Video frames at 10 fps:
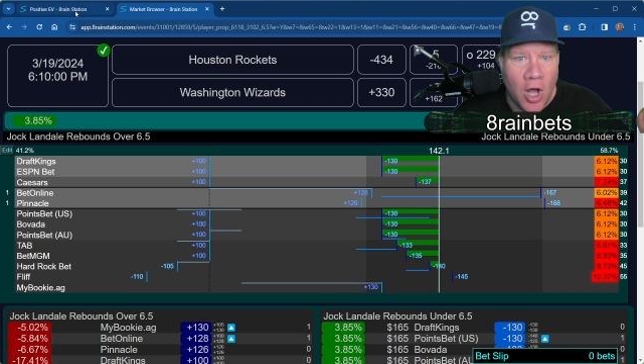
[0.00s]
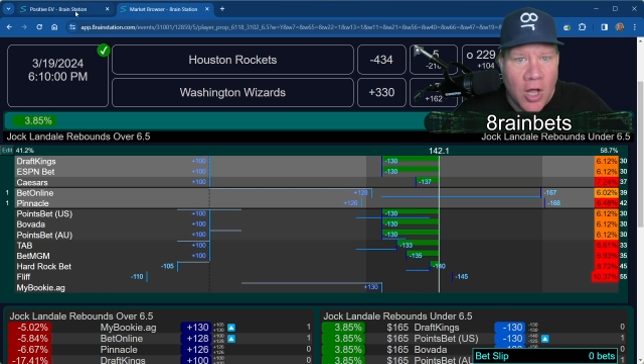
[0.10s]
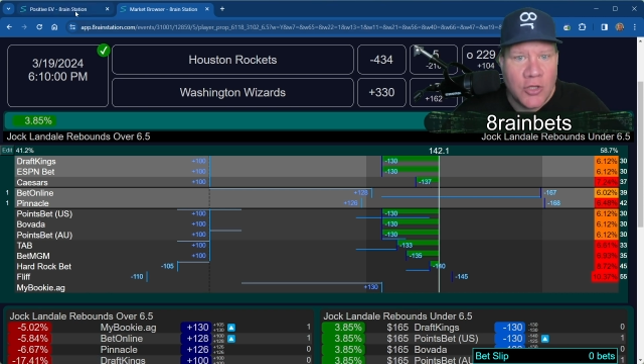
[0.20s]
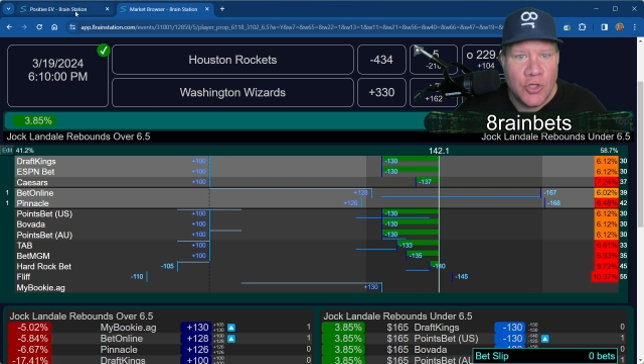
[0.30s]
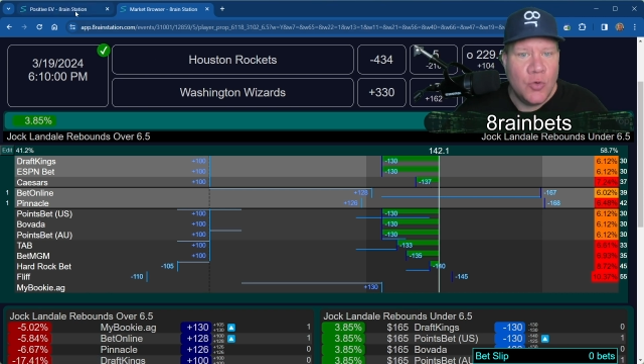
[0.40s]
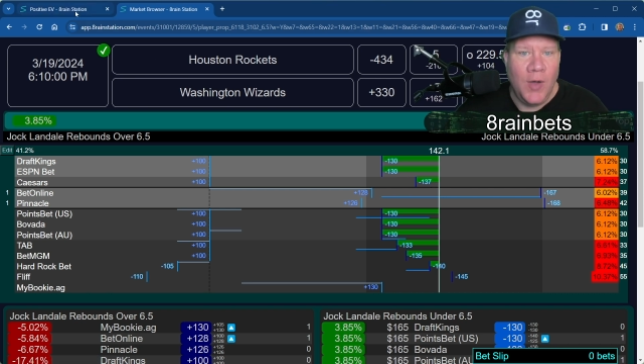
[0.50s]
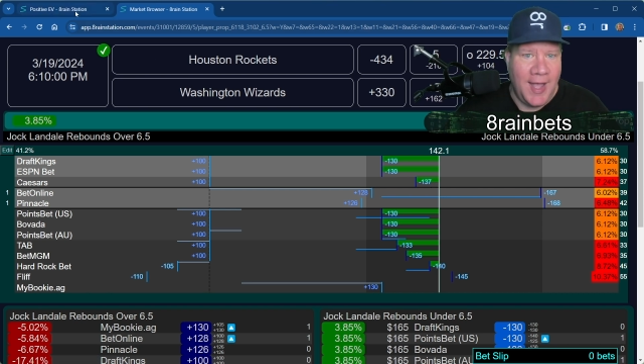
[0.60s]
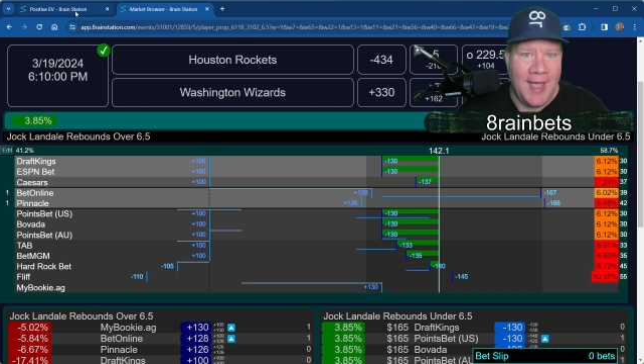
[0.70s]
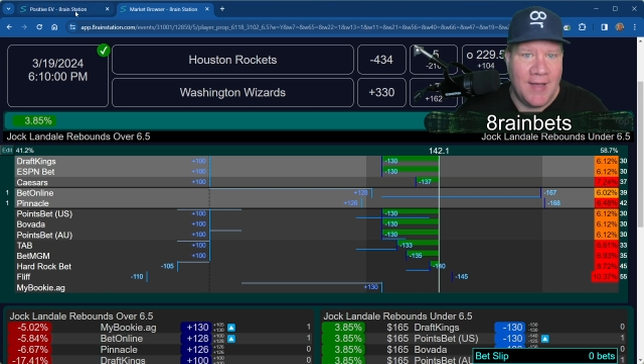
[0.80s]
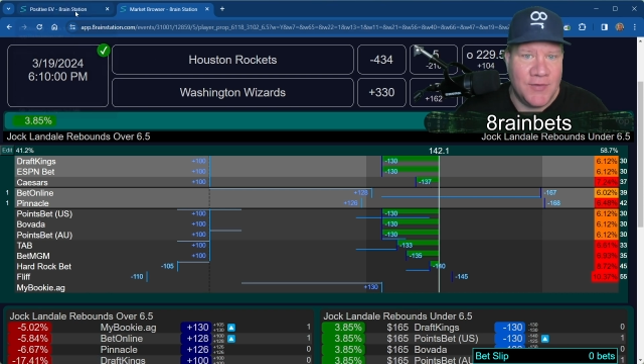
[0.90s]
All you
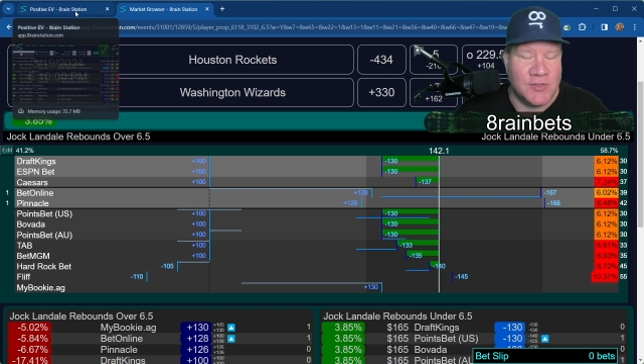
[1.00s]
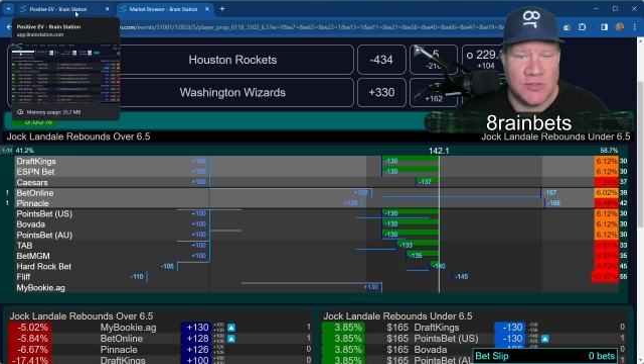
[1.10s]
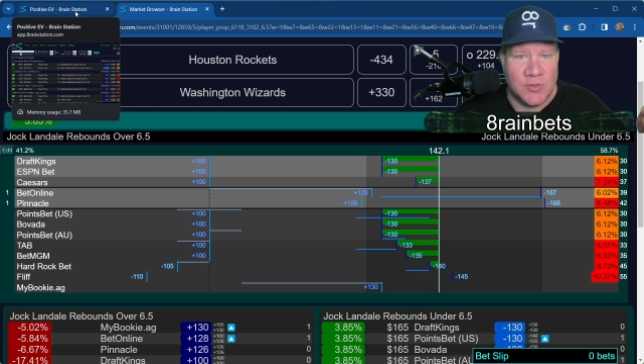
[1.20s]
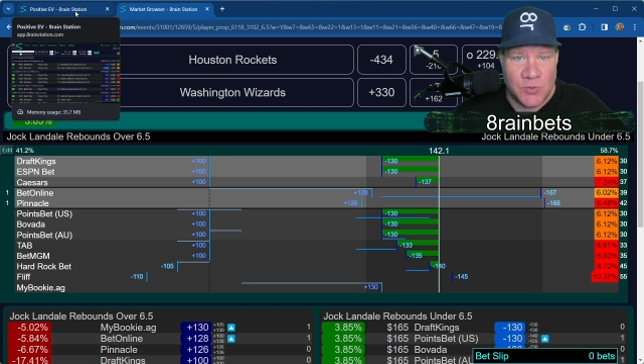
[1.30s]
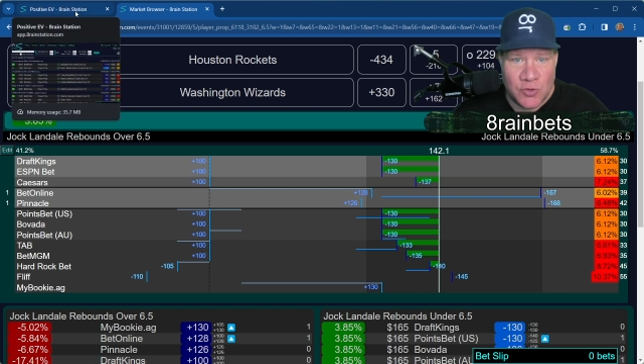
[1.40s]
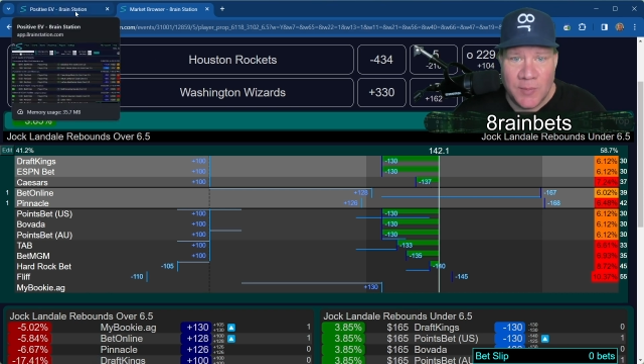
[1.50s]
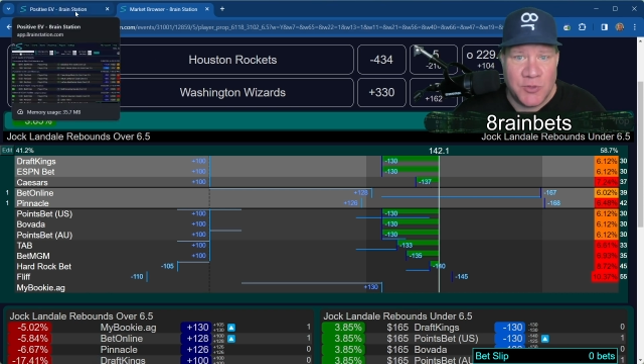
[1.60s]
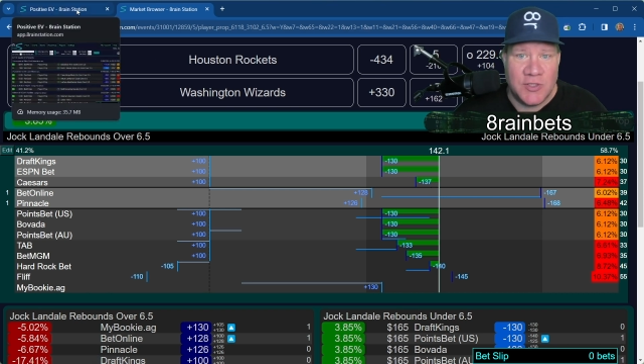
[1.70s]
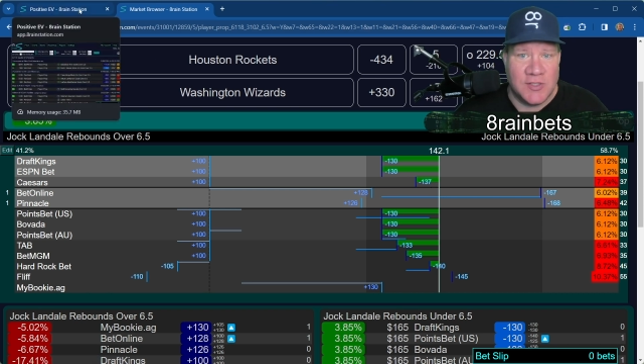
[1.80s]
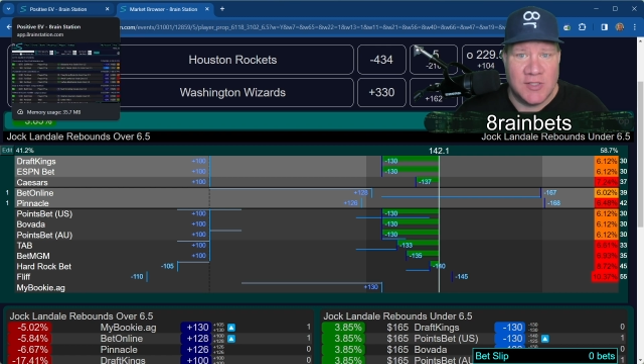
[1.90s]
have is a
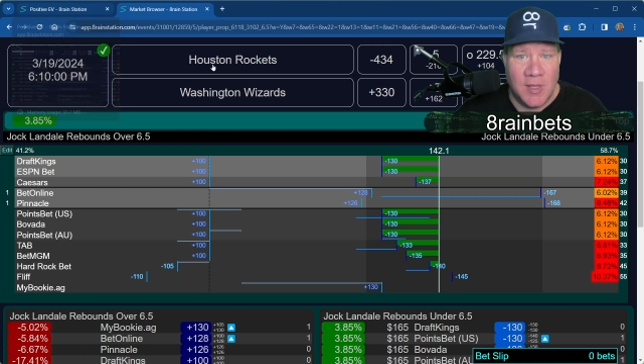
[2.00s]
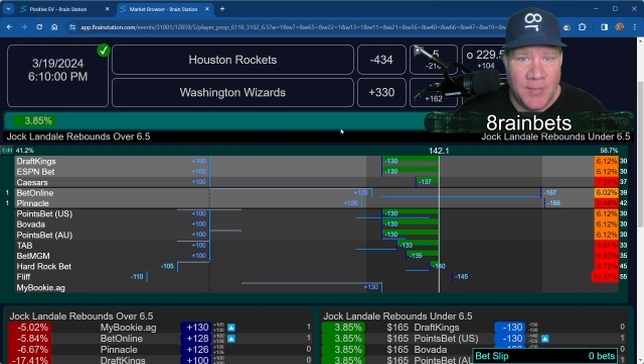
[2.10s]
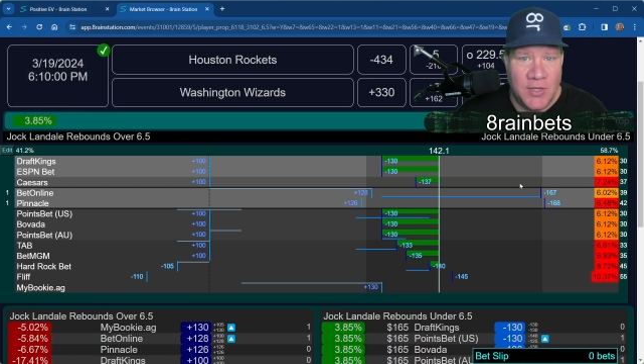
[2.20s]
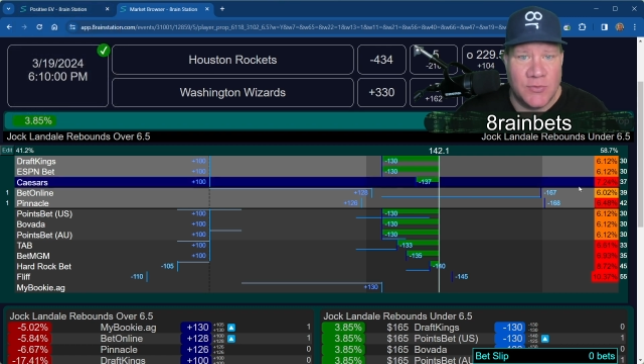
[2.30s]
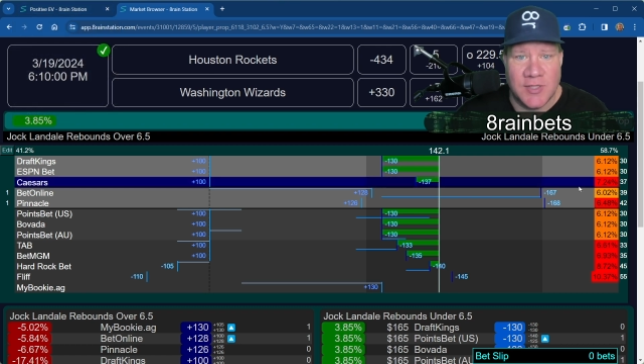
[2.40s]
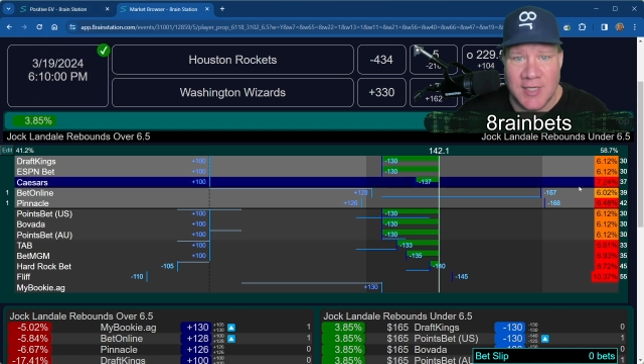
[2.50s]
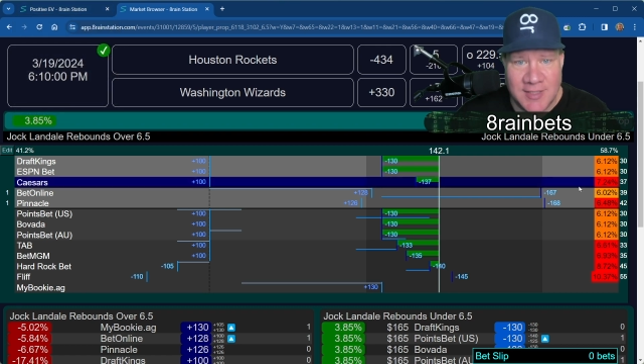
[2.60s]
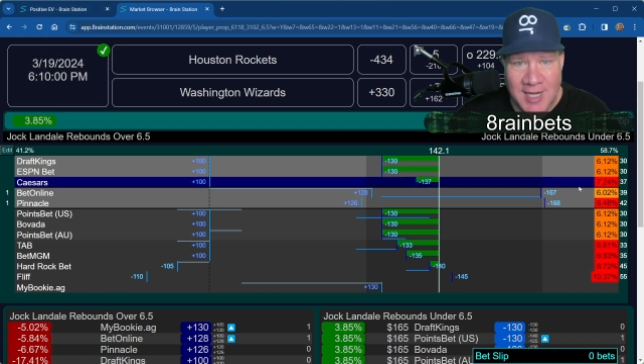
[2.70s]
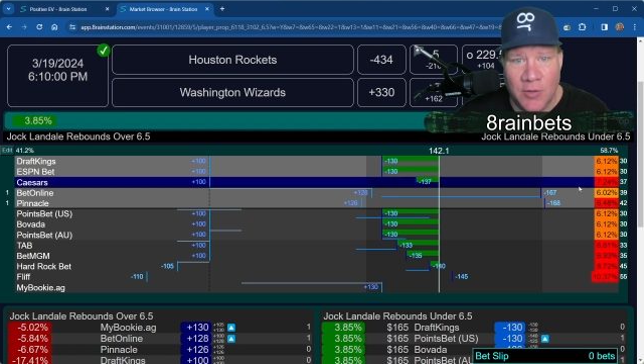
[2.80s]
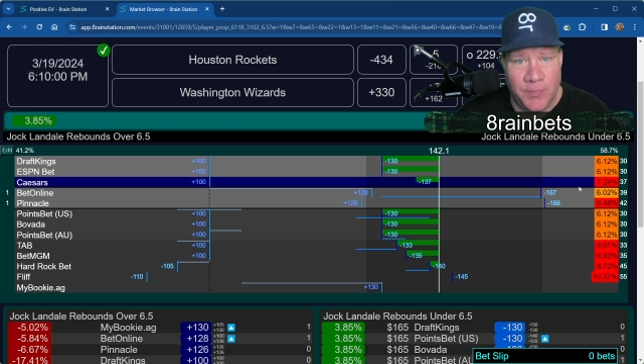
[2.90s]
subscription to somebody who's going to
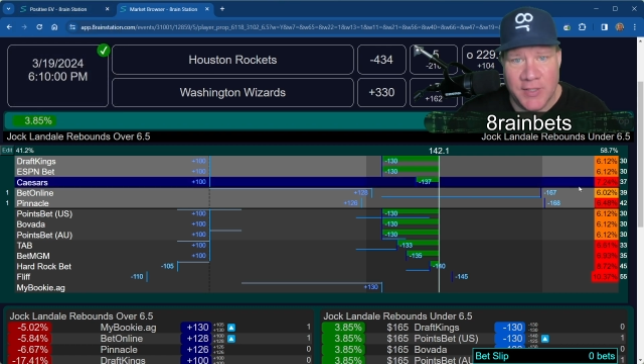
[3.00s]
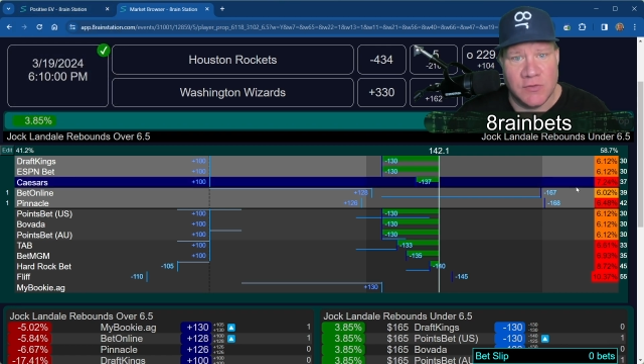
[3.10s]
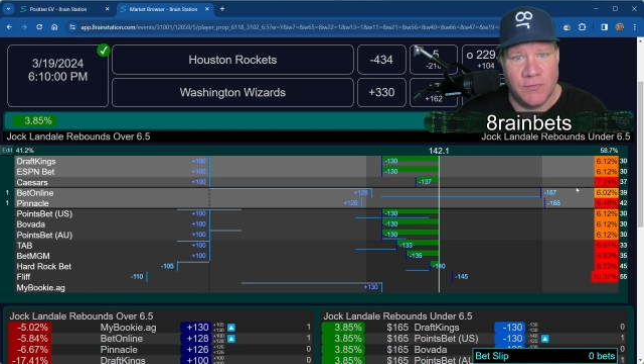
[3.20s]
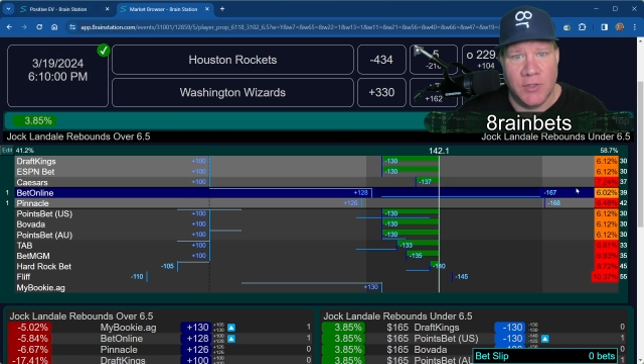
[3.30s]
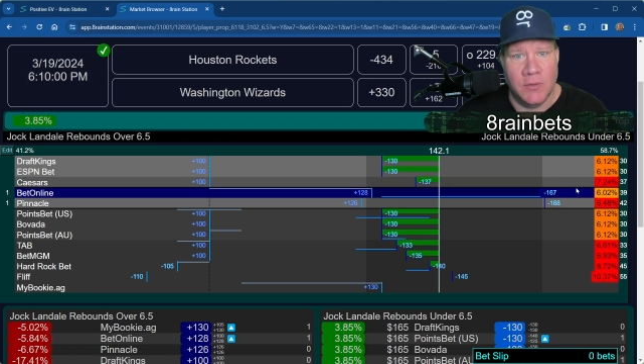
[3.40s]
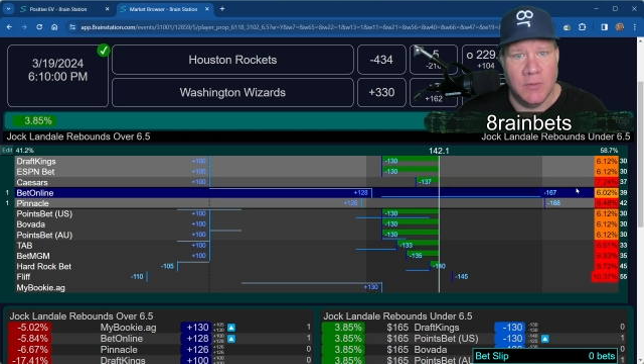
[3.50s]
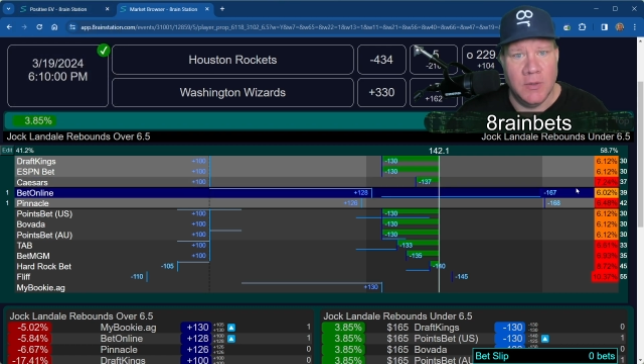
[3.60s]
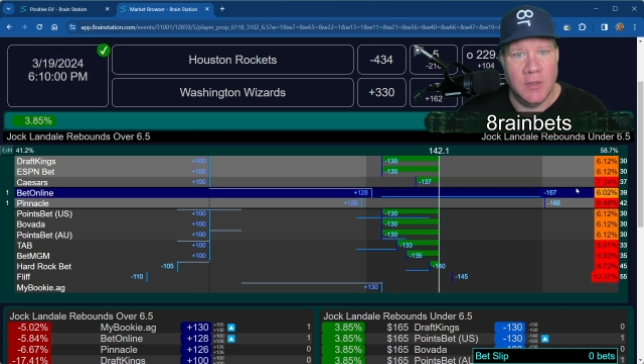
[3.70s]
tout picks for you.